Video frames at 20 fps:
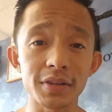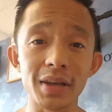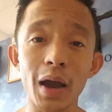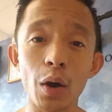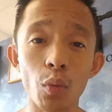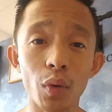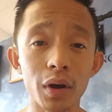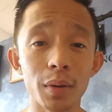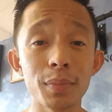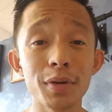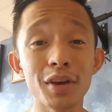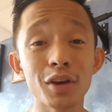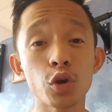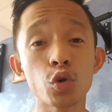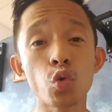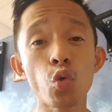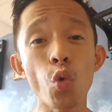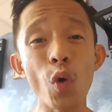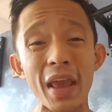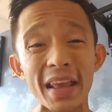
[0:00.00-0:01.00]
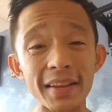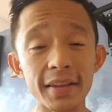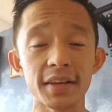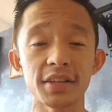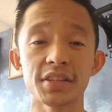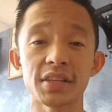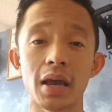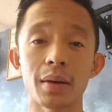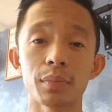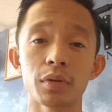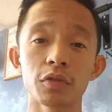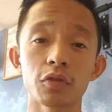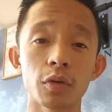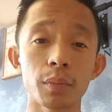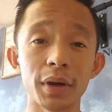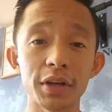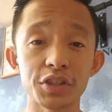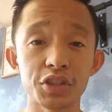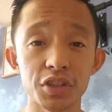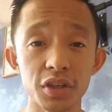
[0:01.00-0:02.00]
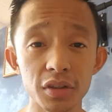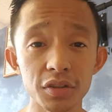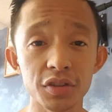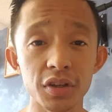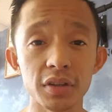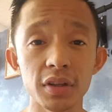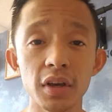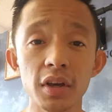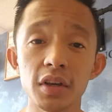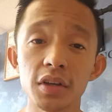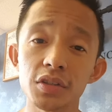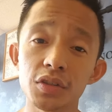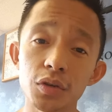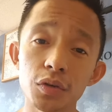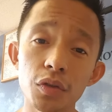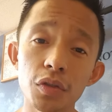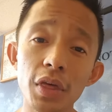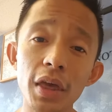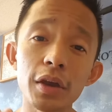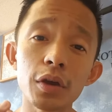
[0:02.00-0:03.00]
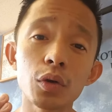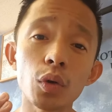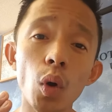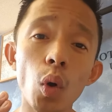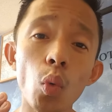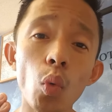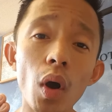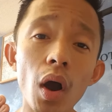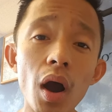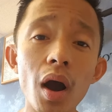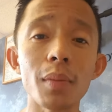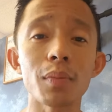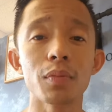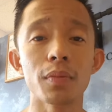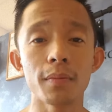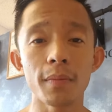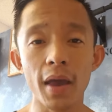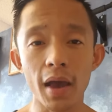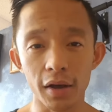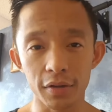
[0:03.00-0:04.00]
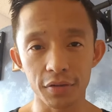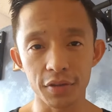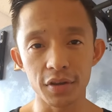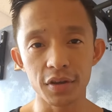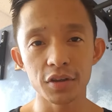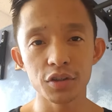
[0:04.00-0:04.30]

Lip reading: I want to be a great example for my children so that they grow up healthy,